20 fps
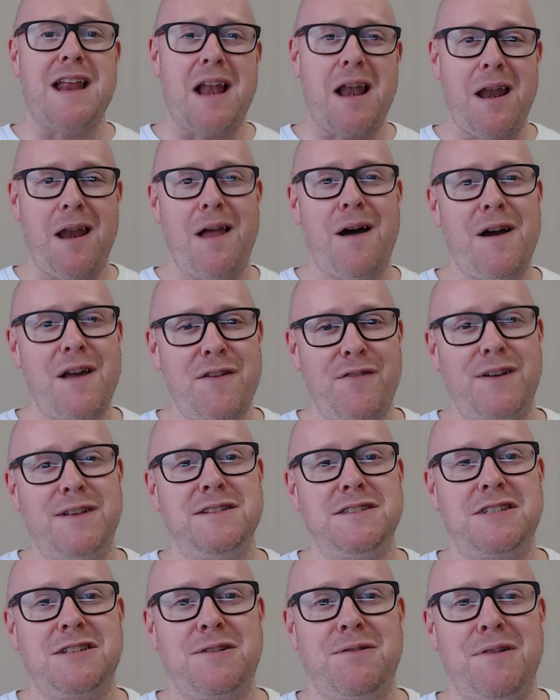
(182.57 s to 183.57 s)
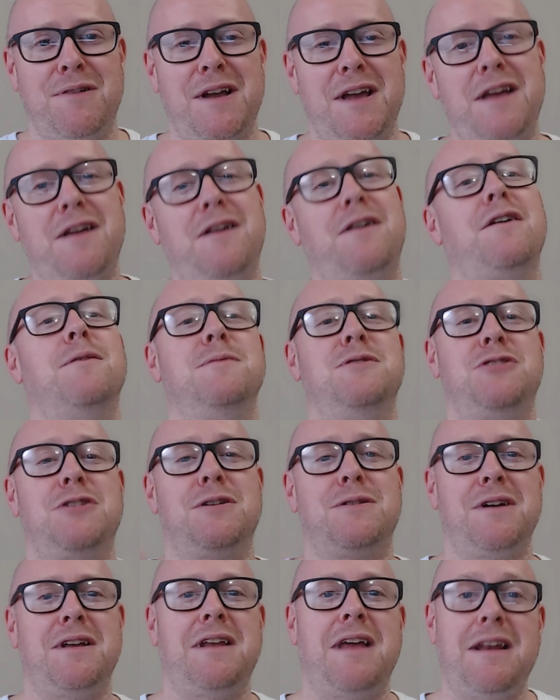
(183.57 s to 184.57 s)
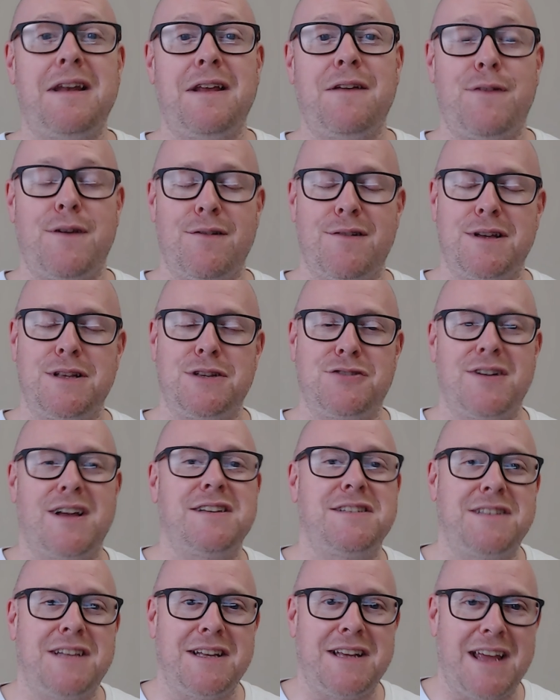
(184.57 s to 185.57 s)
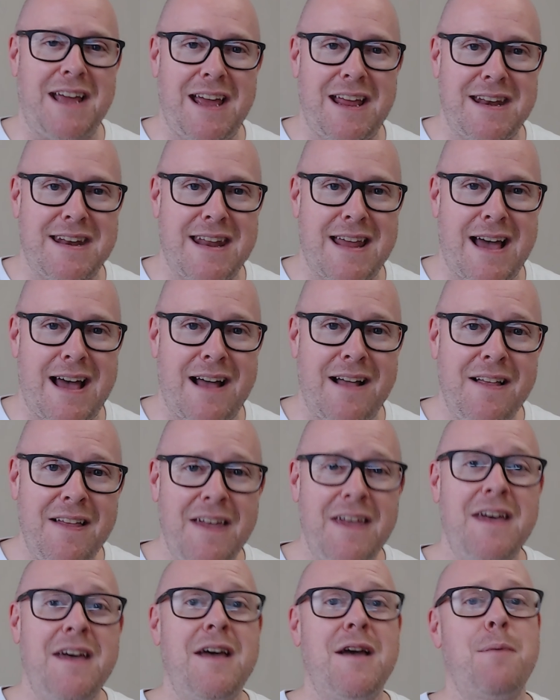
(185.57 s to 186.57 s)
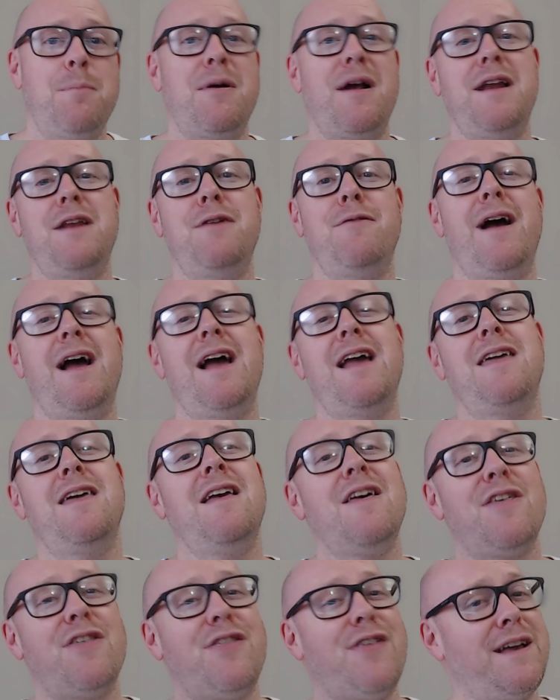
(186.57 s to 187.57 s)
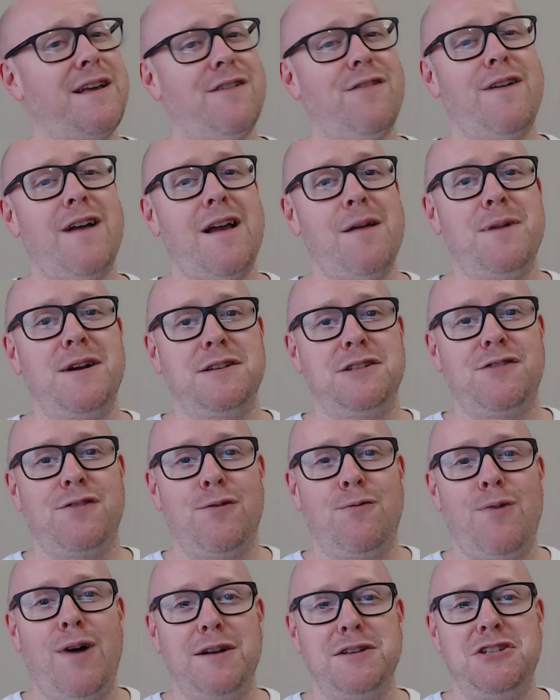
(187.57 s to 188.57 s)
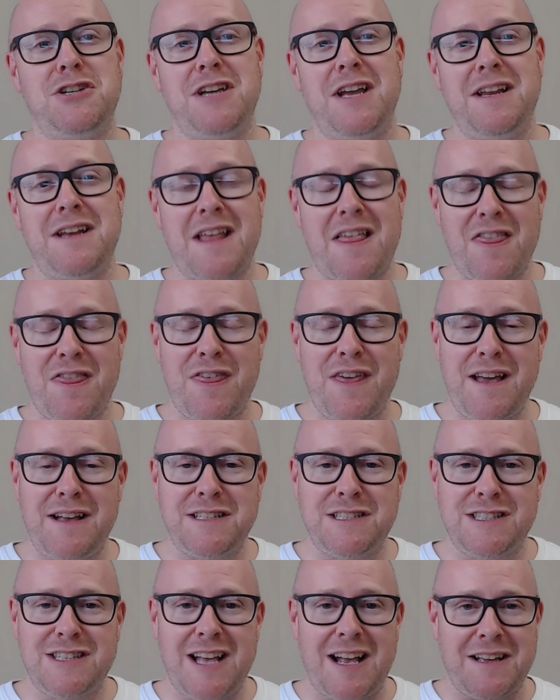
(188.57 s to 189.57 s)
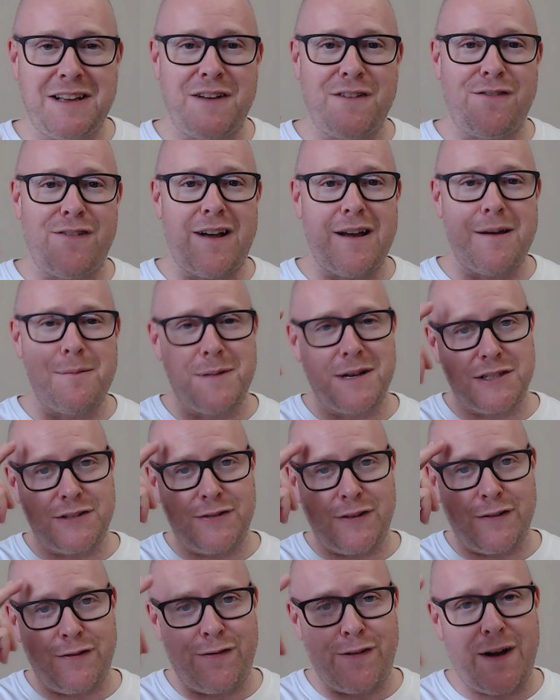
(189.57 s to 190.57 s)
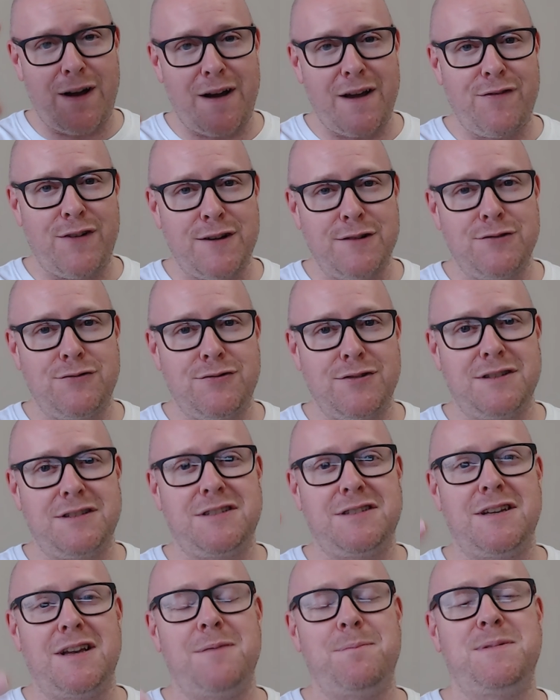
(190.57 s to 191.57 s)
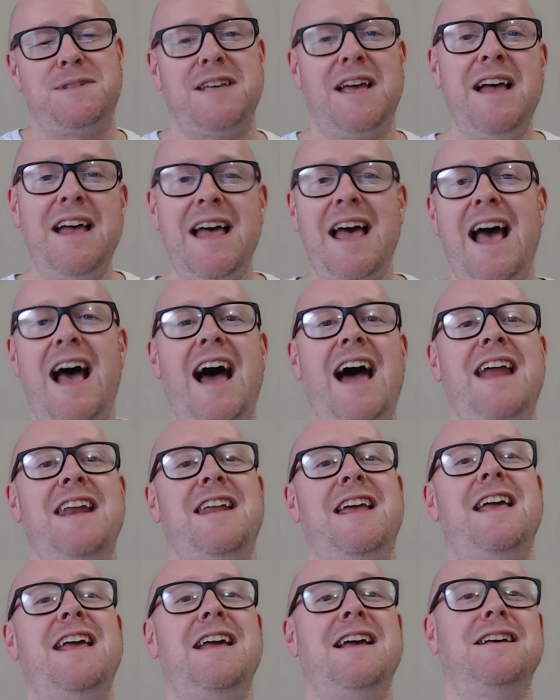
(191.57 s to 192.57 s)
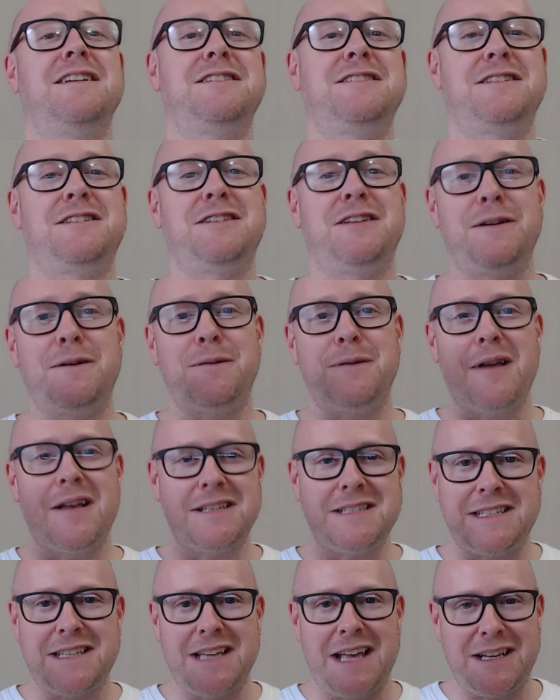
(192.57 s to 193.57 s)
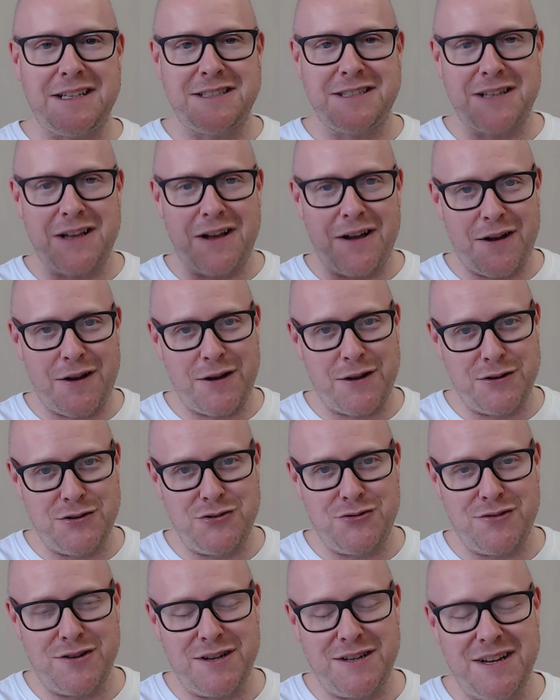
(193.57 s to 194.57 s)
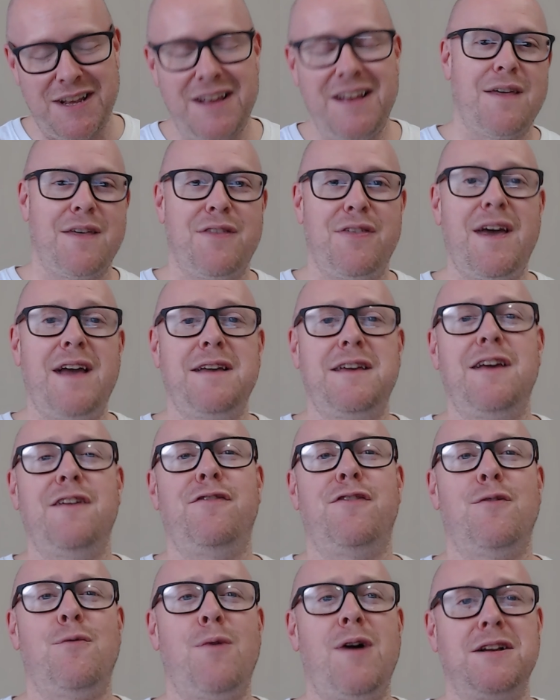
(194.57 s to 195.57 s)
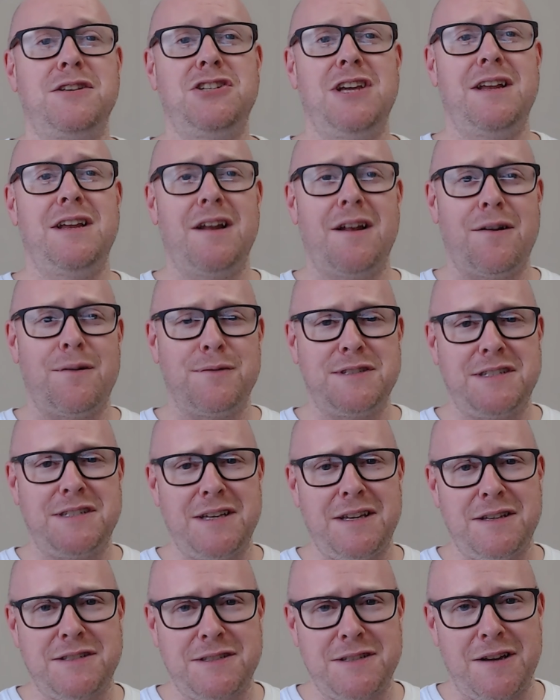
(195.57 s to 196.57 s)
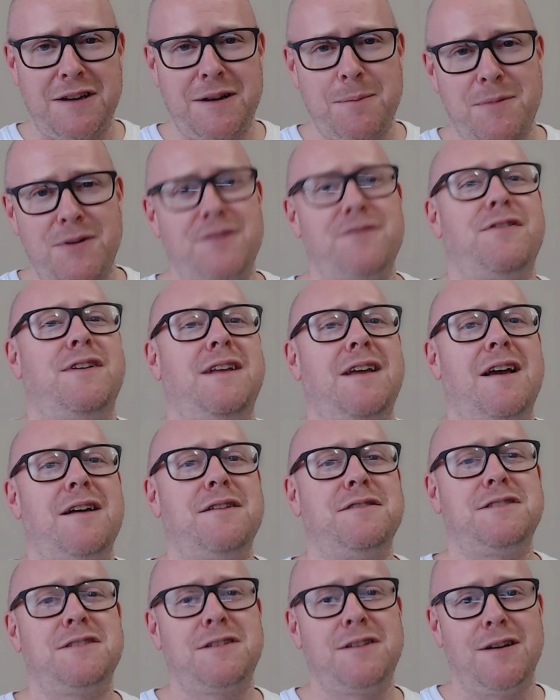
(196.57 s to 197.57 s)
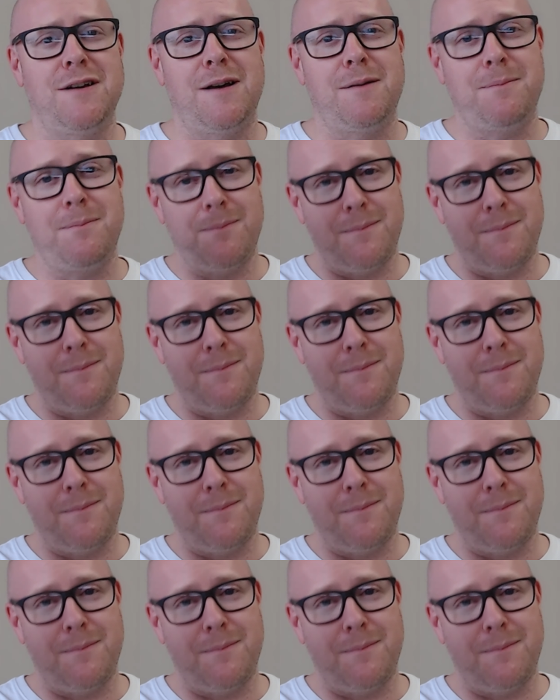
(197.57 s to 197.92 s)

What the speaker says: live on screen. Come join in if you're interested in that. But anyway, thank you very much for watching this. Thank you very much for 500 subs. And here's to 600. Thank you for watching. I will see you soon in more videos to come.